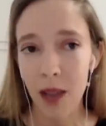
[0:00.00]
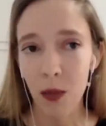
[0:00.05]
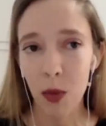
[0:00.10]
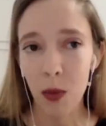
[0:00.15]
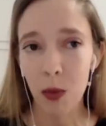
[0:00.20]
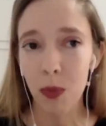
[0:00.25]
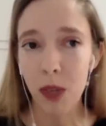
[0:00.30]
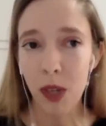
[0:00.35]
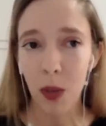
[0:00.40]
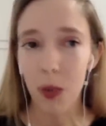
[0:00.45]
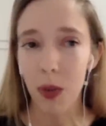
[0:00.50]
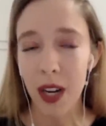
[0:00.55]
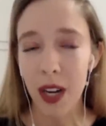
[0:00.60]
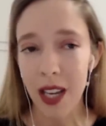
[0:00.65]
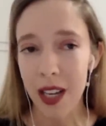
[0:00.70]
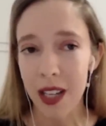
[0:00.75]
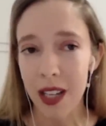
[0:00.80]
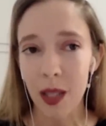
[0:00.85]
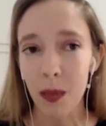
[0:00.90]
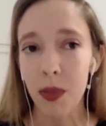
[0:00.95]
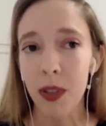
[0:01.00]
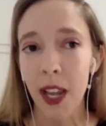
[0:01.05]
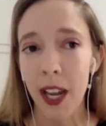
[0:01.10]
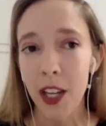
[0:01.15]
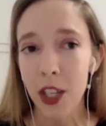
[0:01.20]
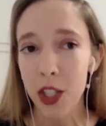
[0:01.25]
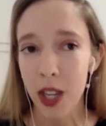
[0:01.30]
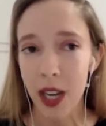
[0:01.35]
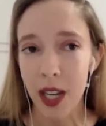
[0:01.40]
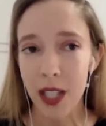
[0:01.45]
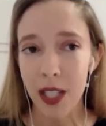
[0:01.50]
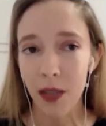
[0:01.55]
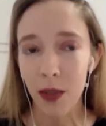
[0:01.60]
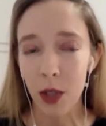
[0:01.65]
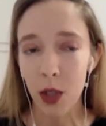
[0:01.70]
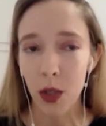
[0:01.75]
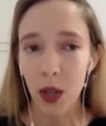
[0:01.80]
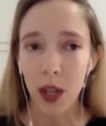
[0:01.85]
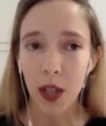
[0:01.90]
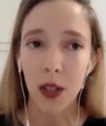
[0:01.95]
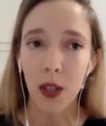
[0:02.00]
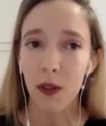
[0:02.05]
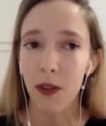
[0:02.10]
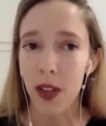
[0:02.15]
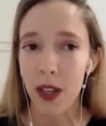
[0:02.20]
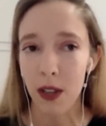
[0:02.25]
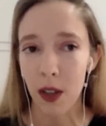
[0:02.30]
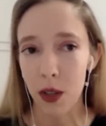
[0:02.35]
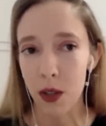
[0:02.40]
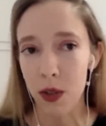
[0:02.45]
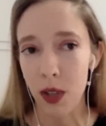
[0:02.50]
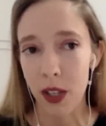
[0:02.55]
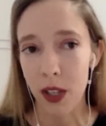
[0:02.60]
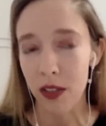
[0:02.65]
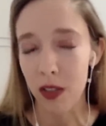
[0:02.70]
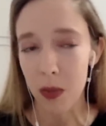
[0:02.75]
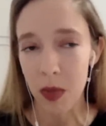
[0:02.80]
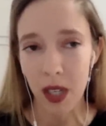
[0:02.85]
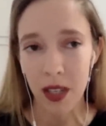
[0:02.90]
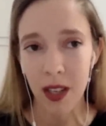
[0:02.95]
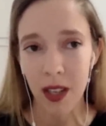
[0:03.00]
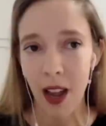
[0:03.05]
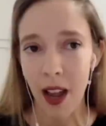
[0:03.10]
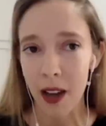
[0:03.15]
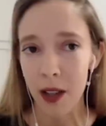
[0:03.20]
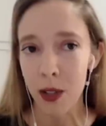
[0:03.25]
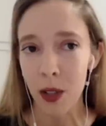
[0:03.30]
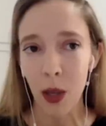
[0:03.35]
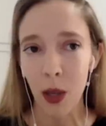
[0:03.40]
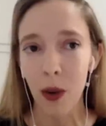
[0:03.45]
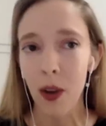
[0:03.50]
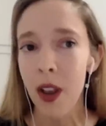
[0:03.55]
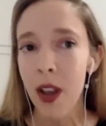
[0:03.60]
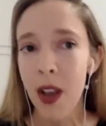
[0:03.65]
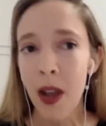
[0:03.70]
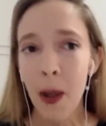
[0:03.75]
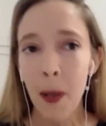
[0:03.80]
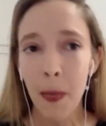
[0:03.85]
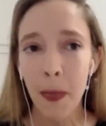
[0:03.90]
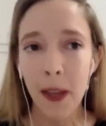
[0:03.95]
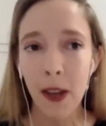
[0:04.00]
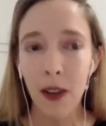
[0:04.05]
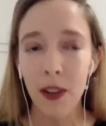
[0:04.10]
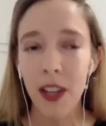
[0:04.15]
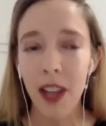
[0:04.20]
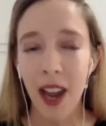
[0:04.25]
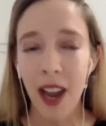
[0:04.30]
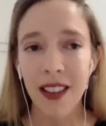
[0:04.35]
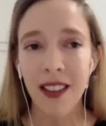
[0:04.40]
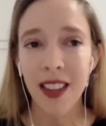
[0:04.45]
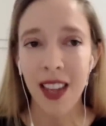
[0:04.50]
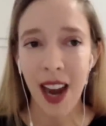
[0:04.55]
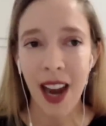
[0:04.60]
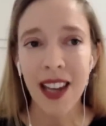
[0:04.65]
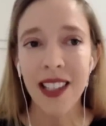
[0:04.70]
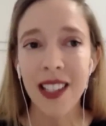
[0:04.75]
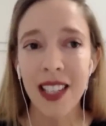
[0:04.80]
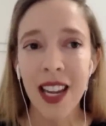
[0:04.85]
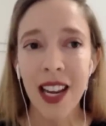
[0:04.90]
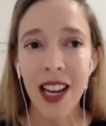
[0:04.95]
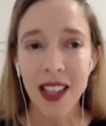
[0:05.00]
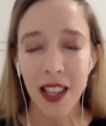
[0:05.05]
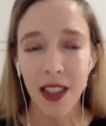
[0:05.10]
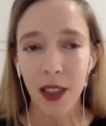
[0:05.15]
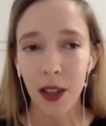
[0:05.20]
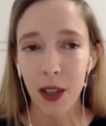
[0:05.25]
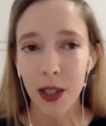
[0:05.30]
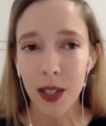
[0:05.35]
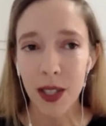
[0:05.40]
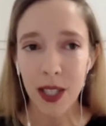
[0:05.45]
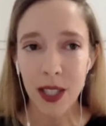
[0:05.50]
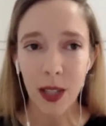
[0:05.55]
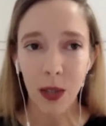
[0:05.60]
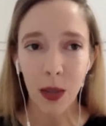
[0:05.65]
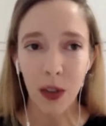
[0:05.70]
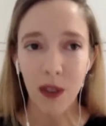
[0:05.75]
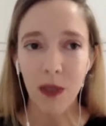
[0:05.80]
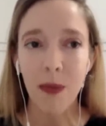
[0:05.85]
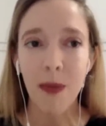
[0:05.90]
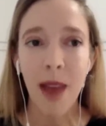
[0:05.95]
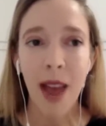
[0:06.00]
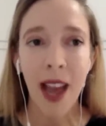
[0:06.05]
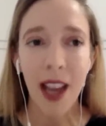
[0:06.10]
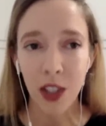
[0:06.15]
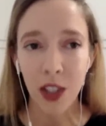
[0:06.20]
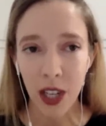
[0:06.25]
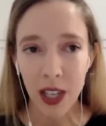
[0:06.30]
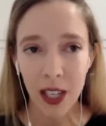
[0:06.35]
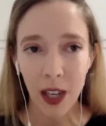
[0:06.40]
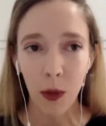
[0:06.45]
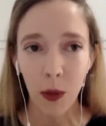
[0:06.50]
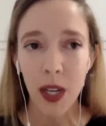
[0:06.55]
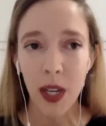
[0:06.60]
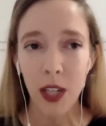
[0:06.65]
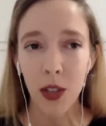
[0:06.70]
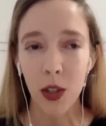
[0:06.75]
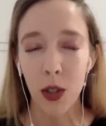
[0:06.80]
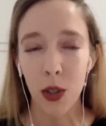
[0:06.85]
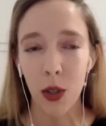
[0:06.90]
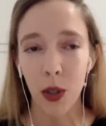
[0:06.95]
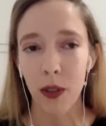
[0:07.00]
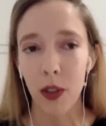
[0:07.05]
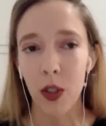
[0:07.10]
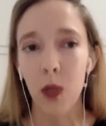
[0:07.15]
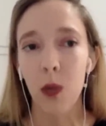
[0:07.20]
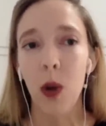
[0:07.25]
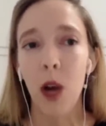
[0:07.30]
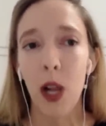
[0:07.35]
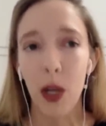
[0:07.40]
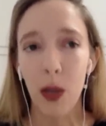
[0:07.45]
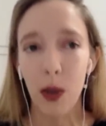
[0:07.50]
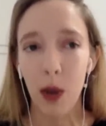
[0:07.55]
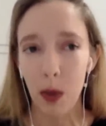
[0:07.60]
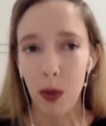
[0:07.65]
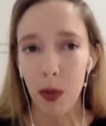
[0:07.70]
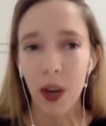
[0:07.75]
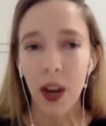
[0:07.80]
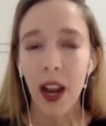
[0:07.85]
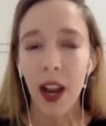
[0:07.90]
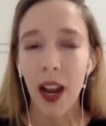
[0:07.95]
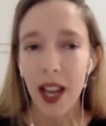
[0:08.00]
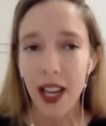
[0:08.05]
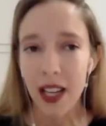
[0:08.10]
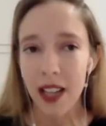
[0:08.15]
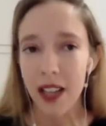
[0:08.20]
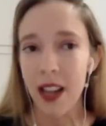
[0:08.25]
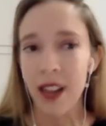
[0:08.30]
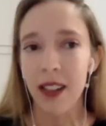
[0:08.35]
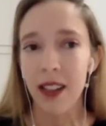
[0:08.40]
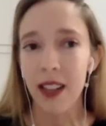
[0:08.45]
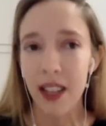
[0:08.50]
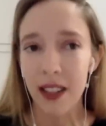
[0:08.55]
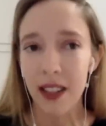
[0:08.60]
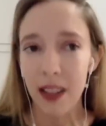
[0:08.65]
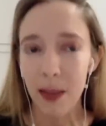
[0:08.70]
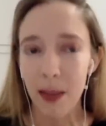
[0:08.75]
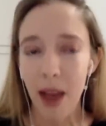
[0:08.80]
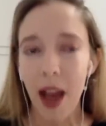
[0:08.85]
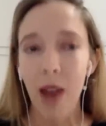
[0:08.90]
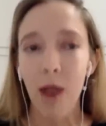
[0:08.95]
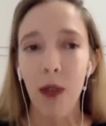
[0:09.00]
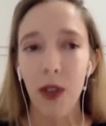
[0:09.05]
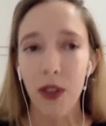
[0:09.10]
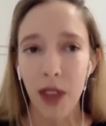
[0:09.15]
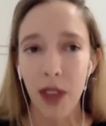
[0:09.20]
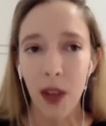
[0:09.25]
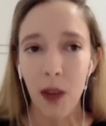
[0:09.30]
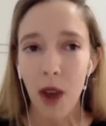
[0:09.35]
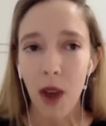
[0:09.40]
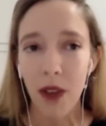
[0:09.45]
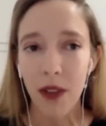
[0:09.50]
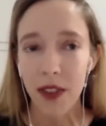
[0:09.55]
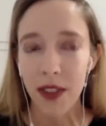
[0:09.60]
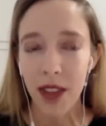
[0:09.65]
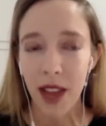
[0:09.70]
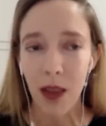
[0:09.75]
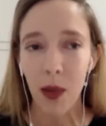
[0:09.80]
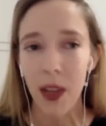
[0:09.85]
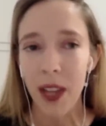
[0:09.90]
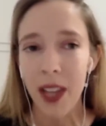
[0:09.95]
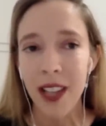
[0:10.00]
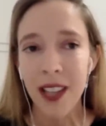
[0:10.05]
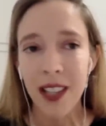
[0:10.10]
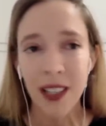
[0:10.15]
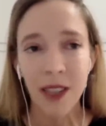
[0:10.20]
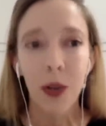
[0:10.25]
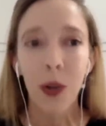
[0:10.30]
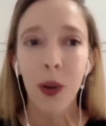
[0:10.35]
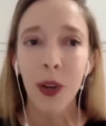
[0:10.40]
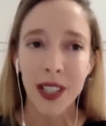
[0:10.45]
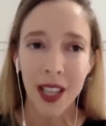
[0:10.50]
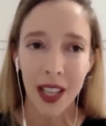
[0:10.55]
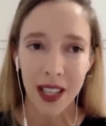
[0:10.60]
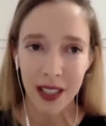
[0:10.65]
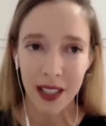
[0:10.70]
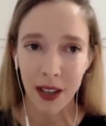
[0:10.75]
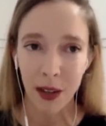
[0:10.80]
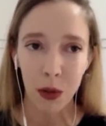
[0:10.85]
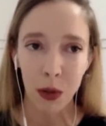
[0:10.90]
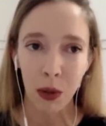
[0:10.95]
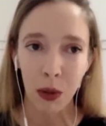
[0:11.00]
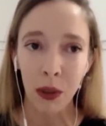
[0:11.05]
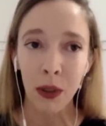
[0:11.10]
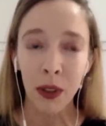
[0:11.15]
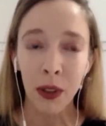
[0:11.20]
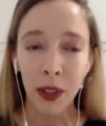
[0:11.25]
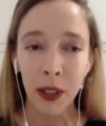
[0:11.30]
would, you know, break any supply chains if we tried to defend Australia from an attack. So, you know, the idea that there's this sort of magic, if we can just sort of swallow our pride and let them have what they want, that will end it. Of course, that's not true.